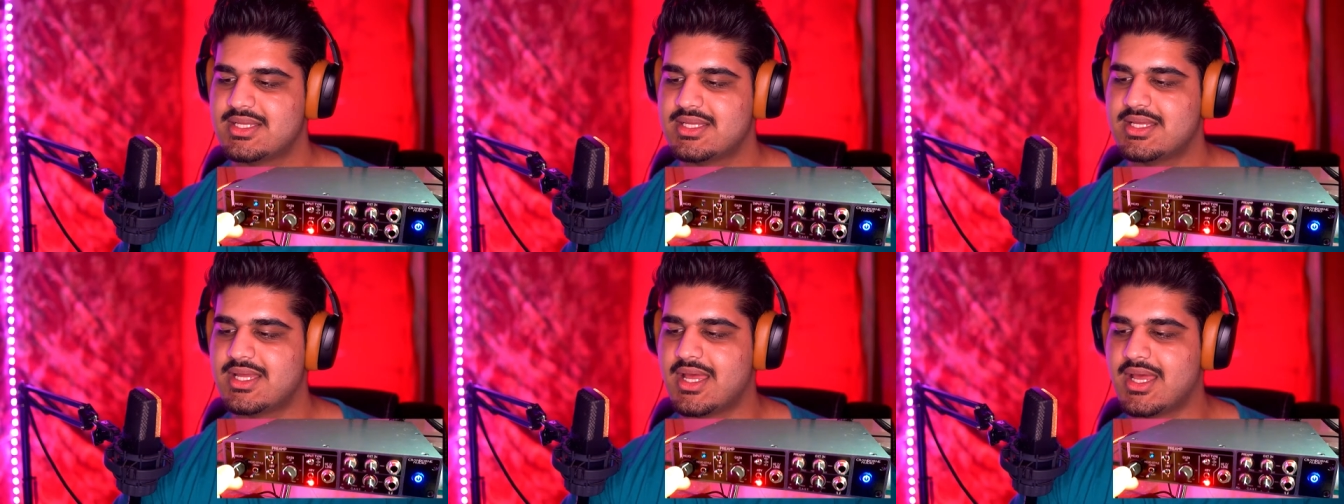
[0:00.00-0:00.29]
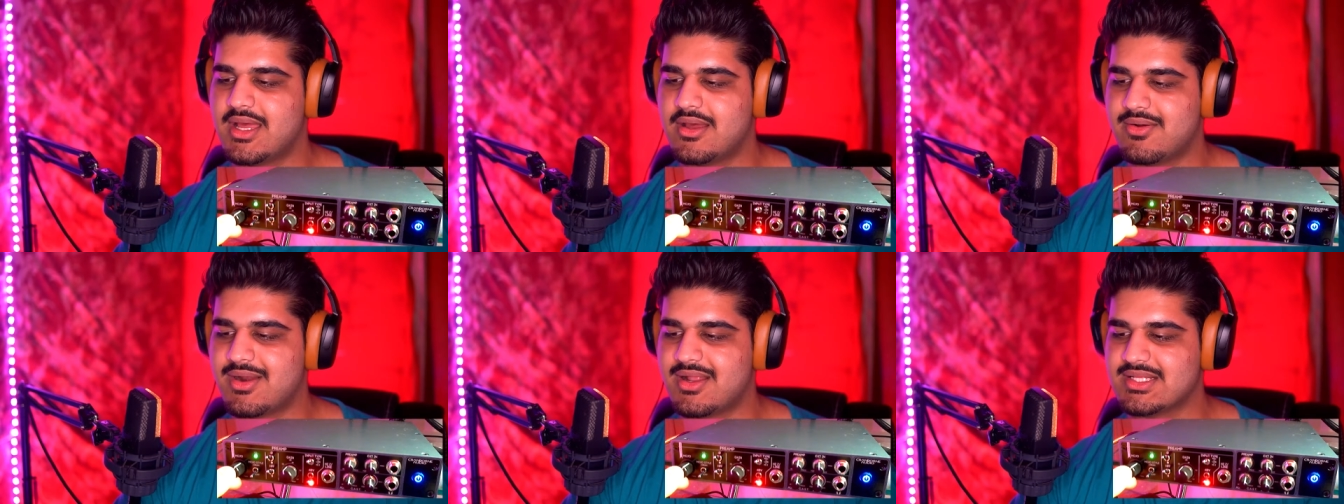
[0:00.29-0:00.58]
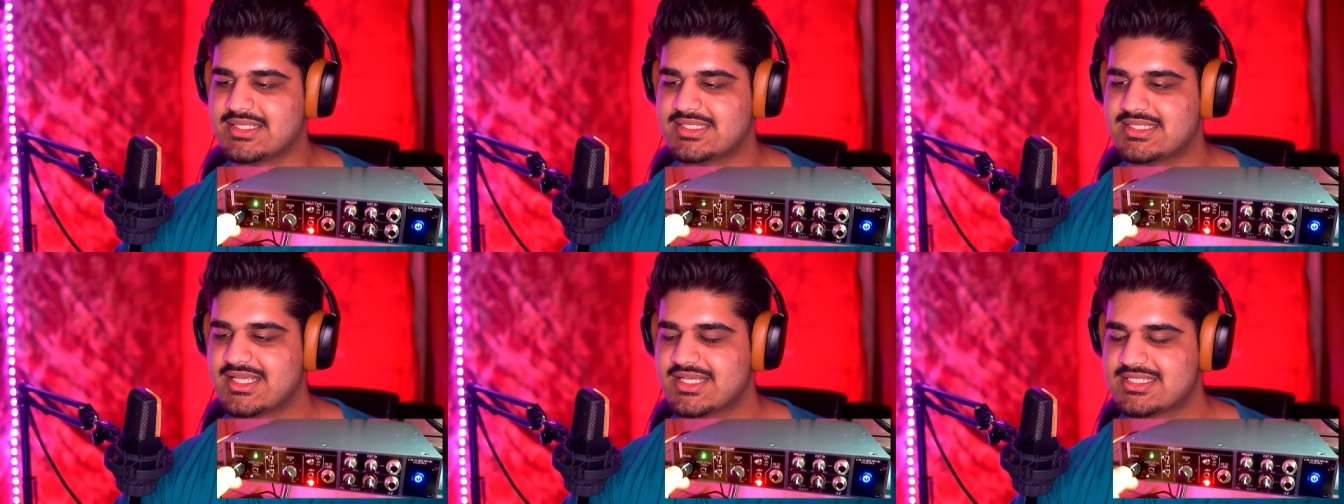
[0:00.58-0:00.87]

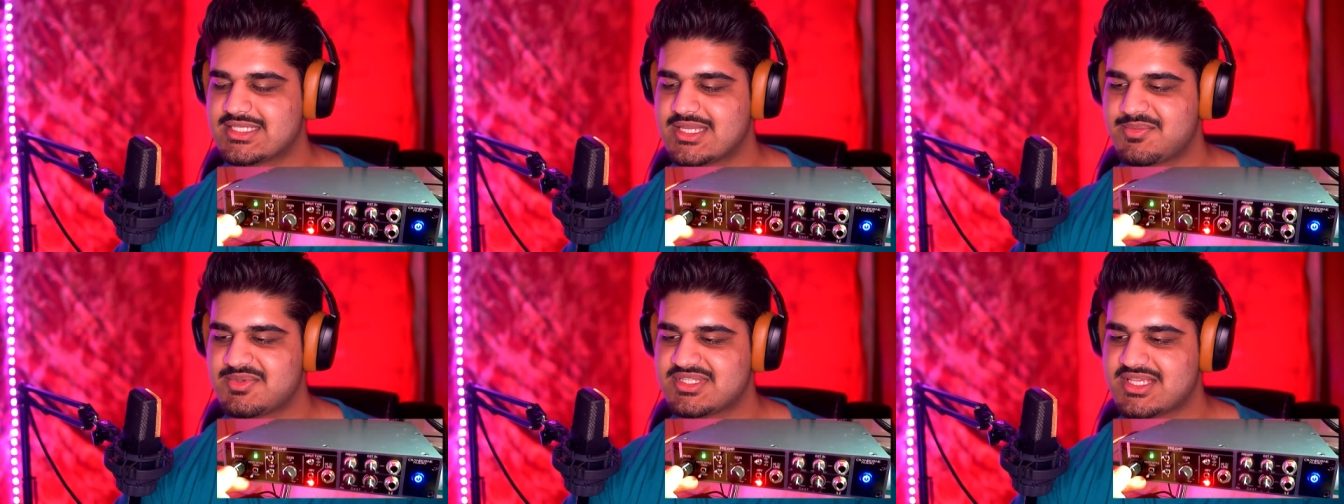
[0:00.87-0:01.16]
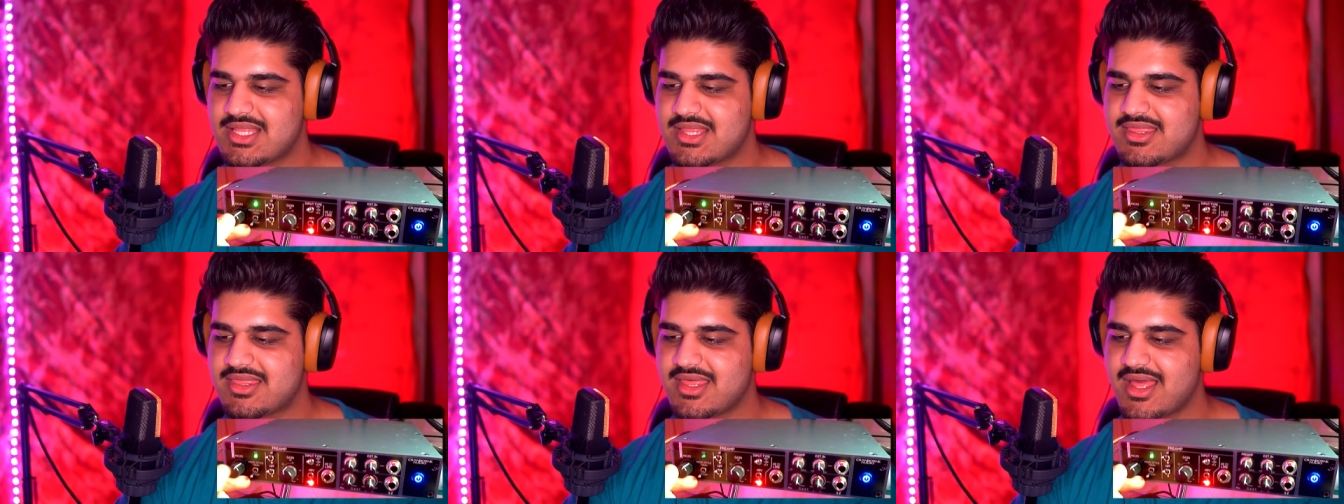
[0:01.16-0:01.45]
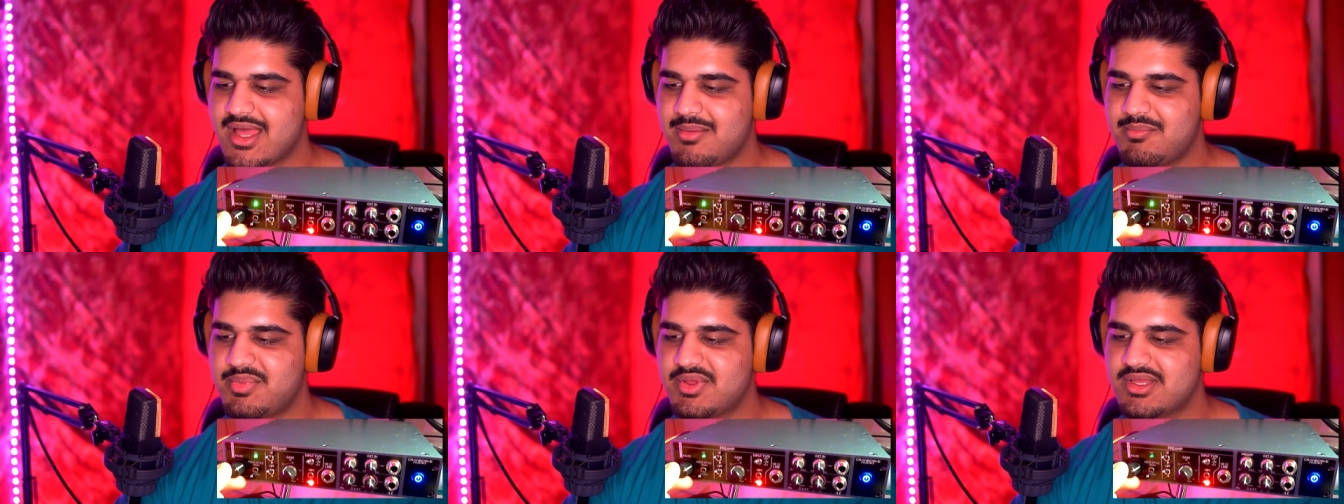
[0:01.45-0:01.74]
around 60%
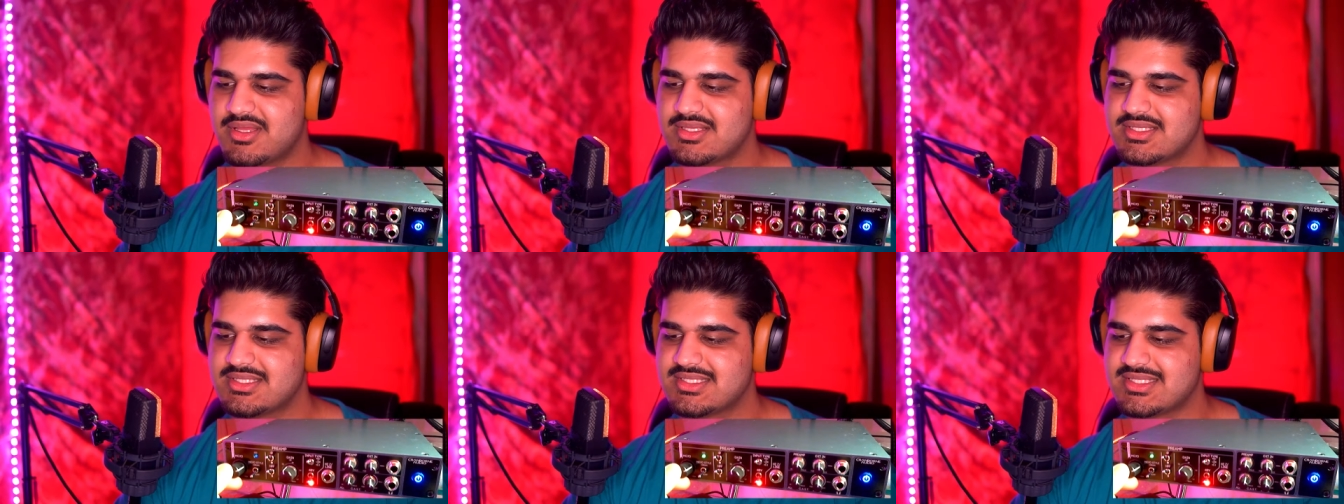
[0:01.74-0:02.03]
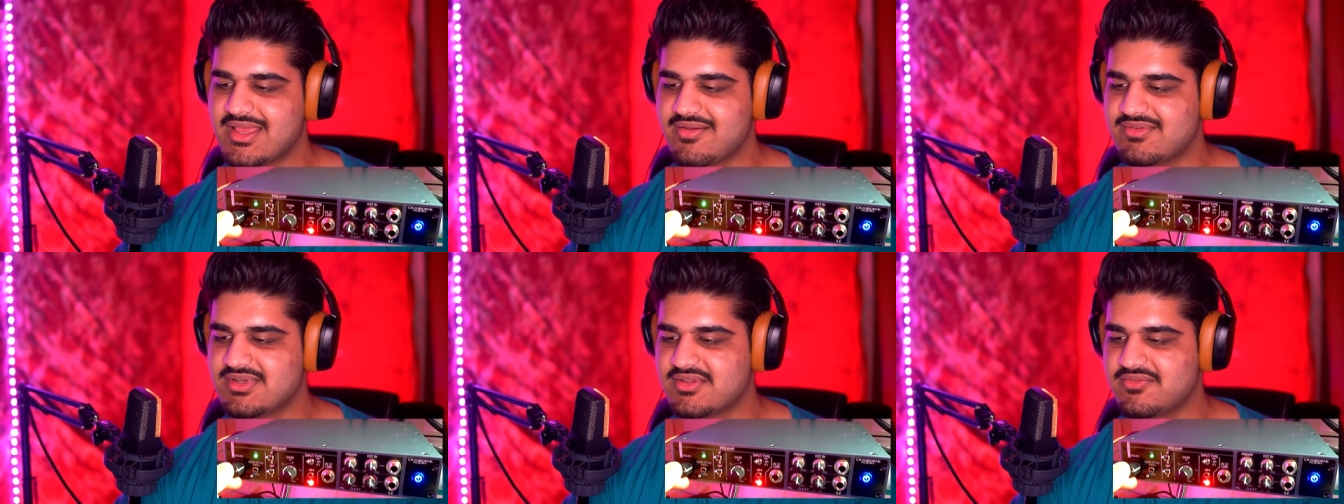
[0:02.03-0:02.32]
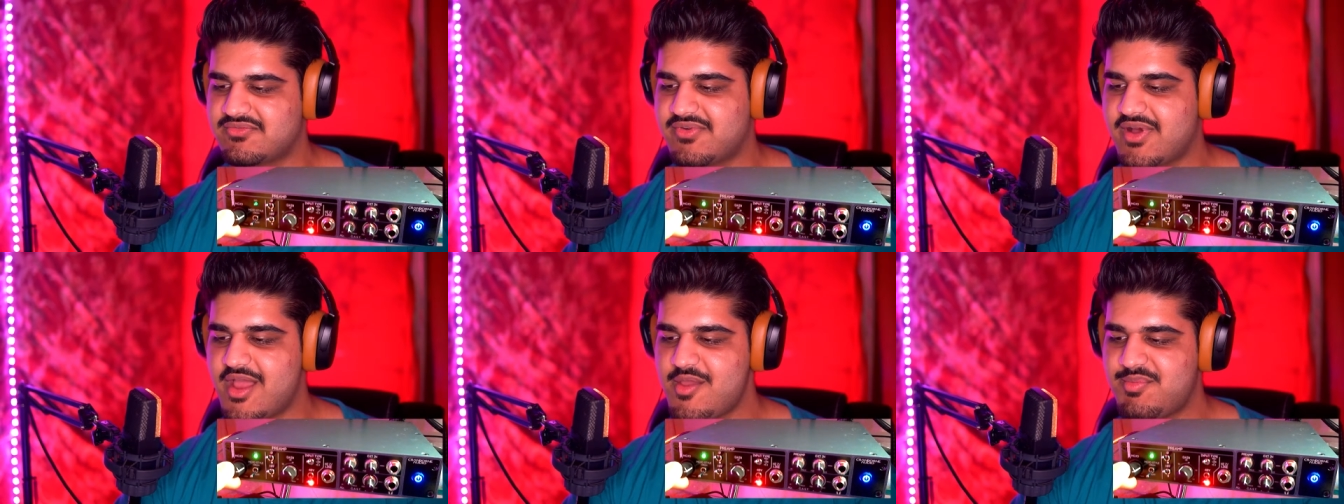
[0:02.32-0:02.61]
thump,
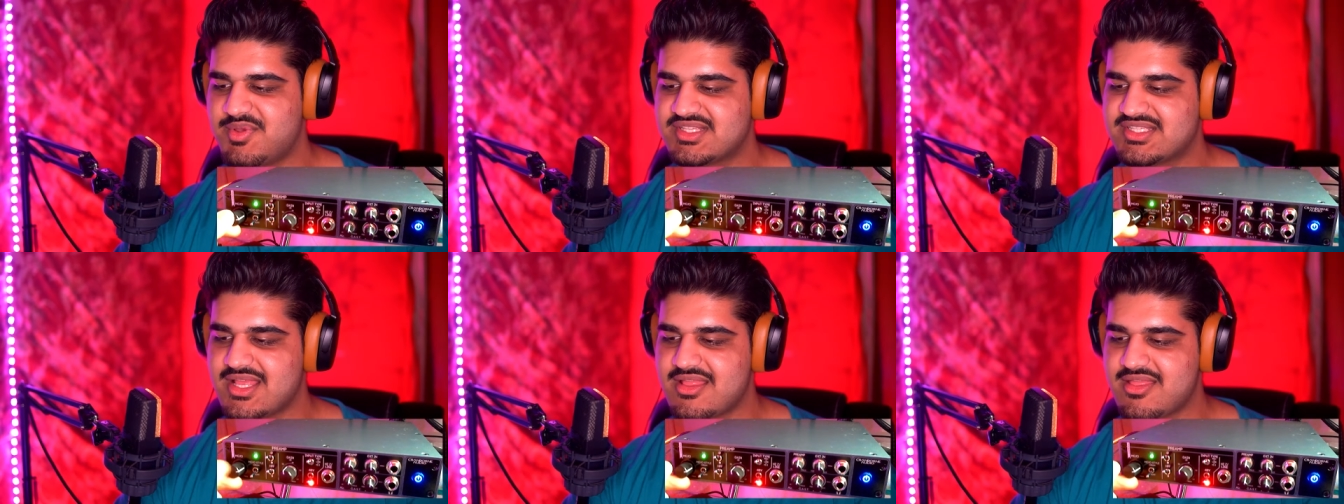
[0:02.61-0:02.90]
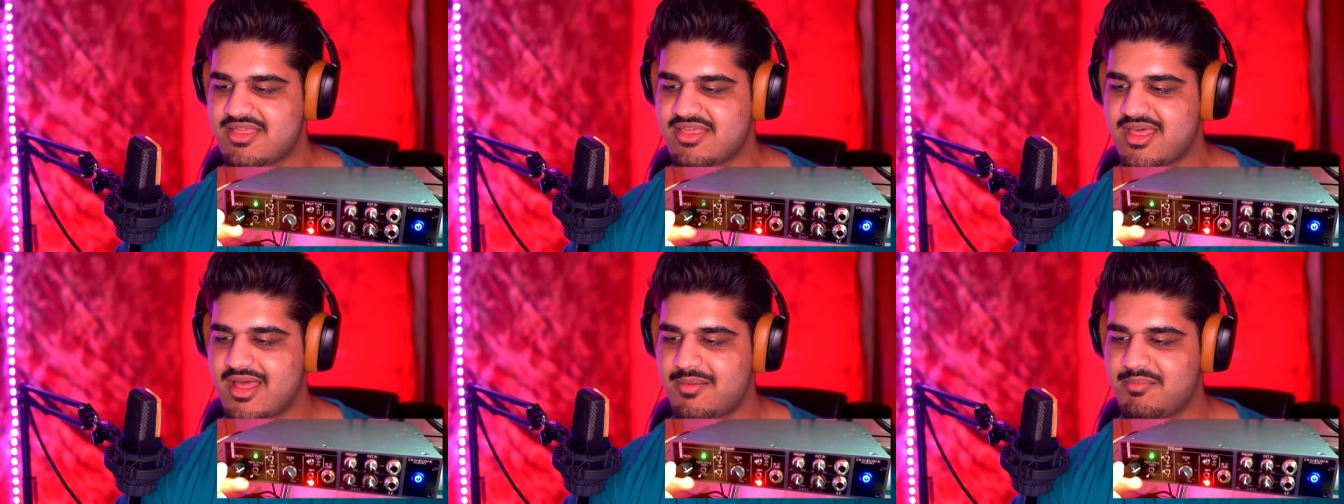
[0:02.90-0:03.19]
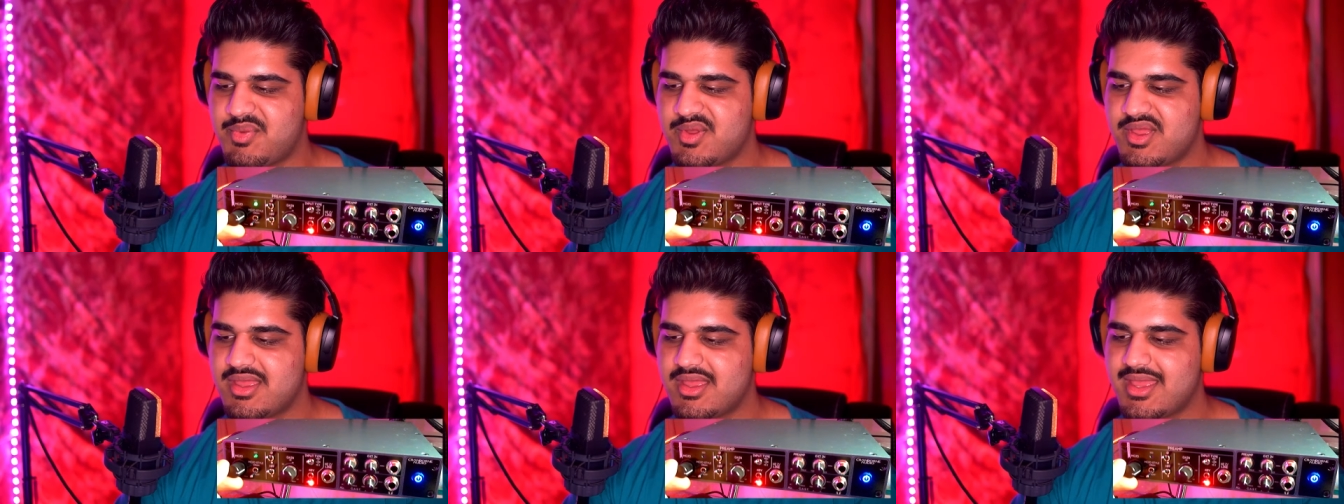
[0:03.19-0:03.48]
75% thump,